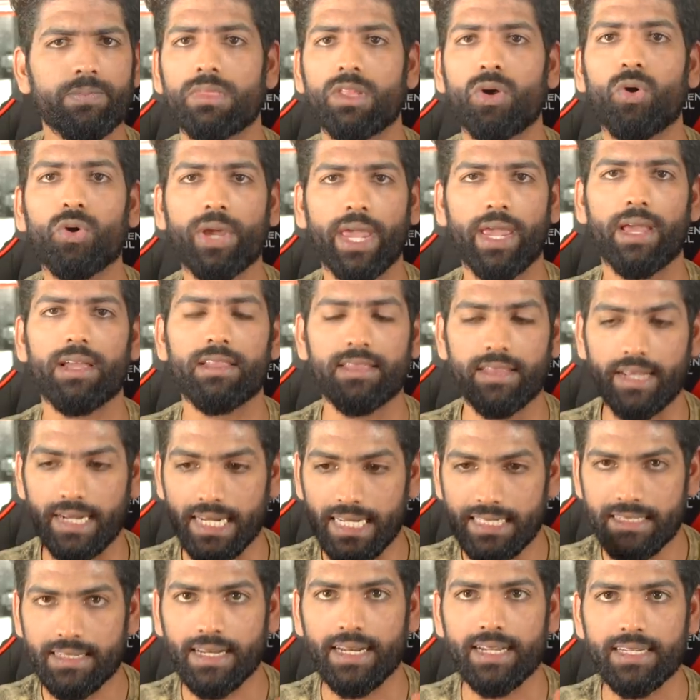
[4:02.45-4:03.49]
Okay, the
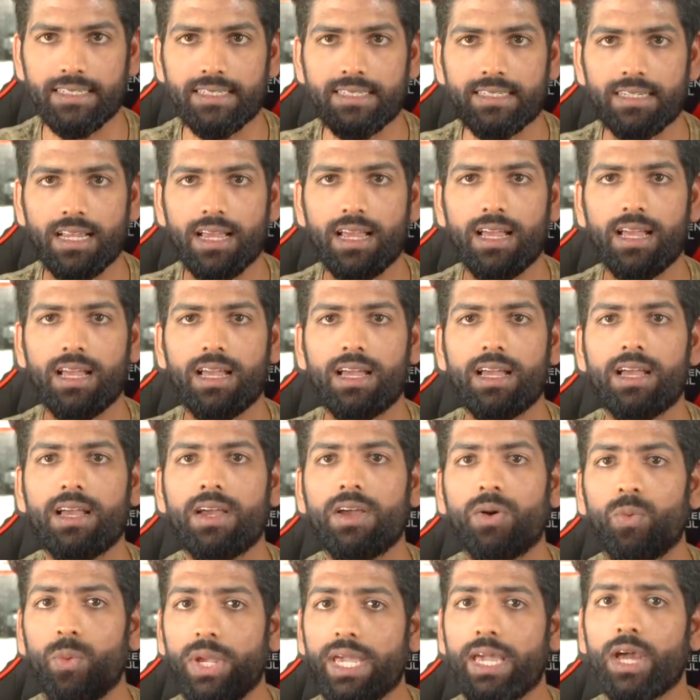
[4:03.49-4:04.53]
reason is,
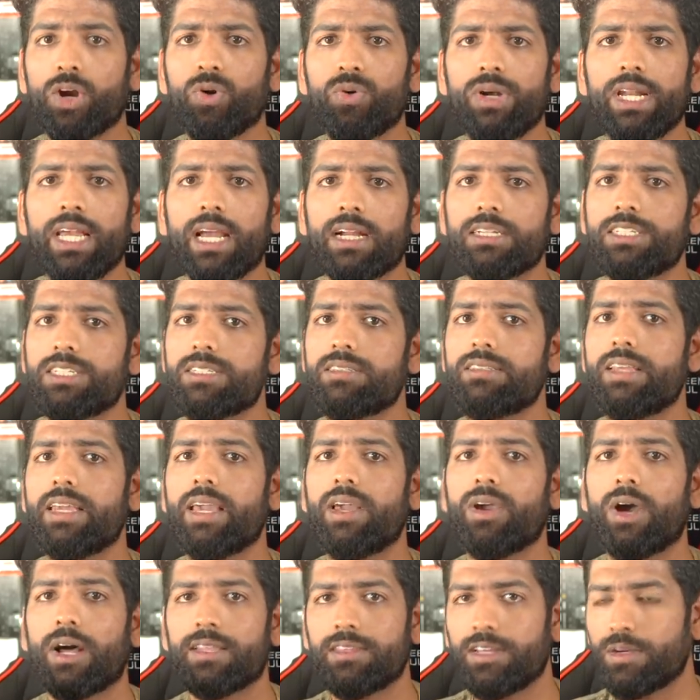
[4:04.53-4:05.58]
we can only adjust
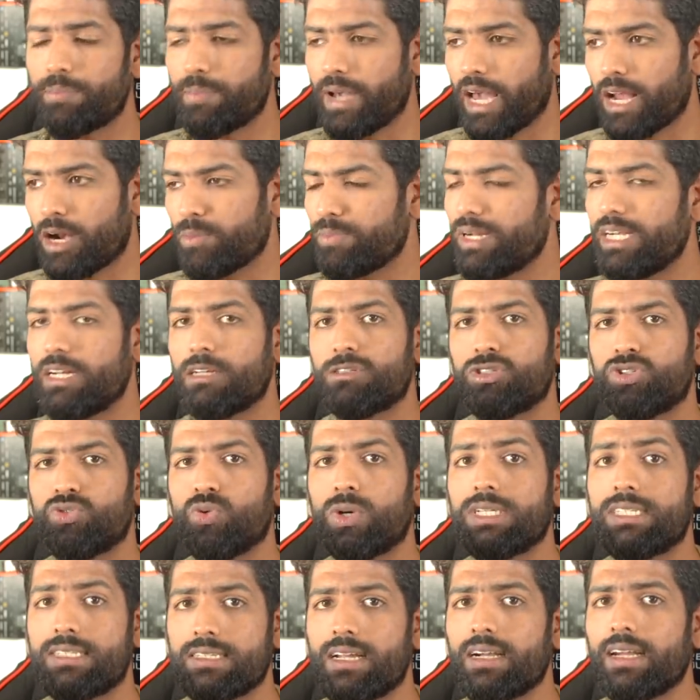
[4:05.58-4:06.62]
the other parameters to
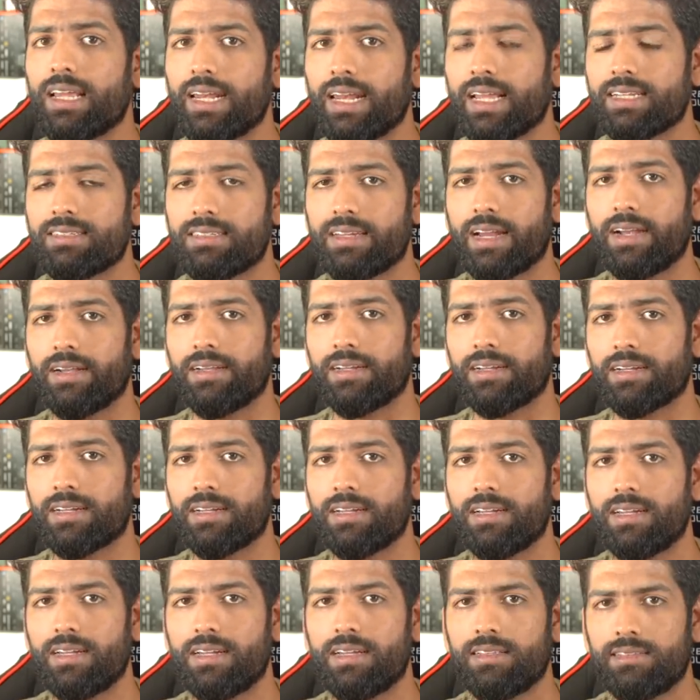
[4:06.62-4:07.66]
a certain extent.
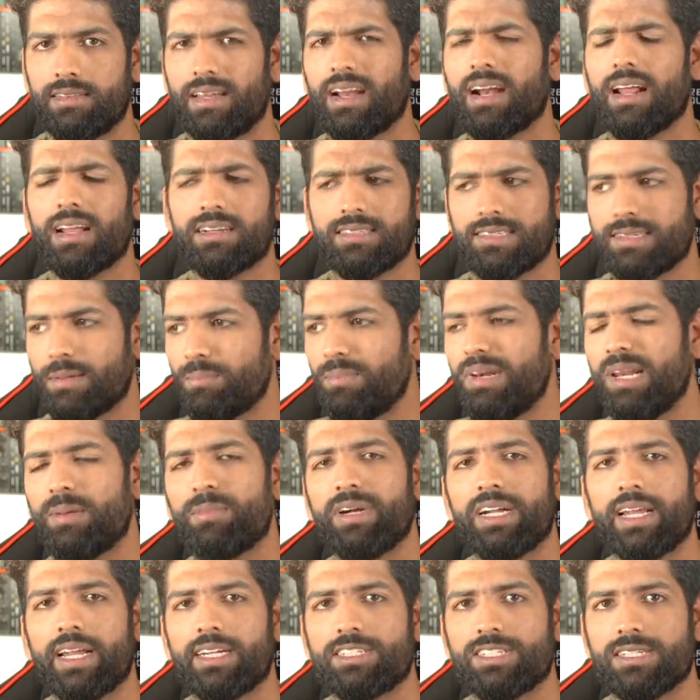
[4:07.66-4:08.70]
There are some
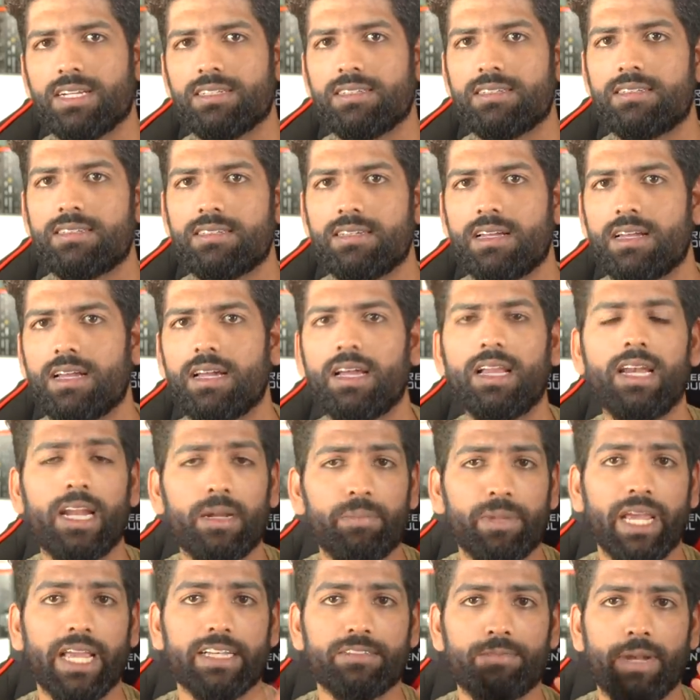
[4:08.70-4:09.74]
limitations.
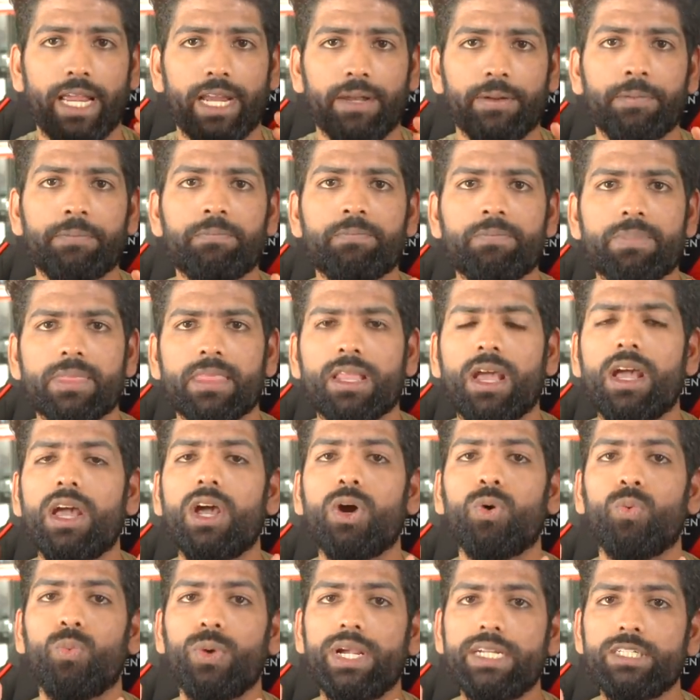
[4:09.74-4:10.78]
Let me explain.
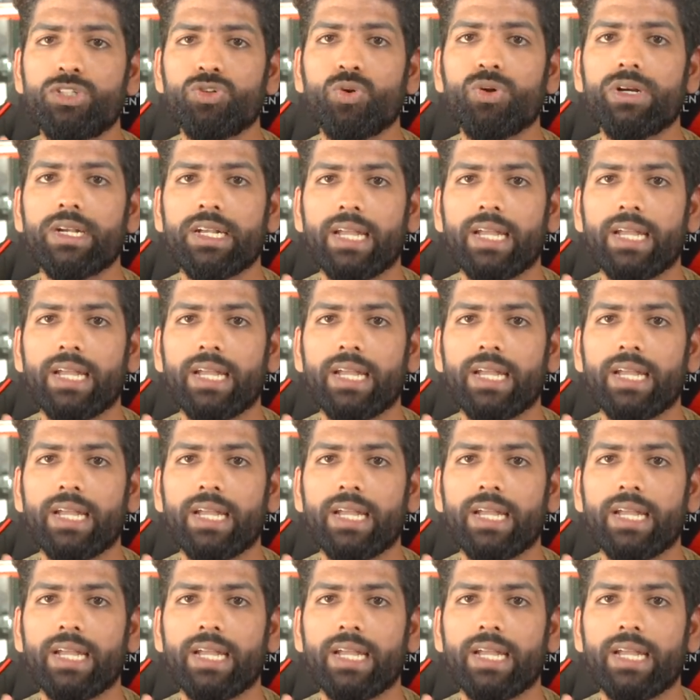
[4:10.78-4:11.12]
We shoot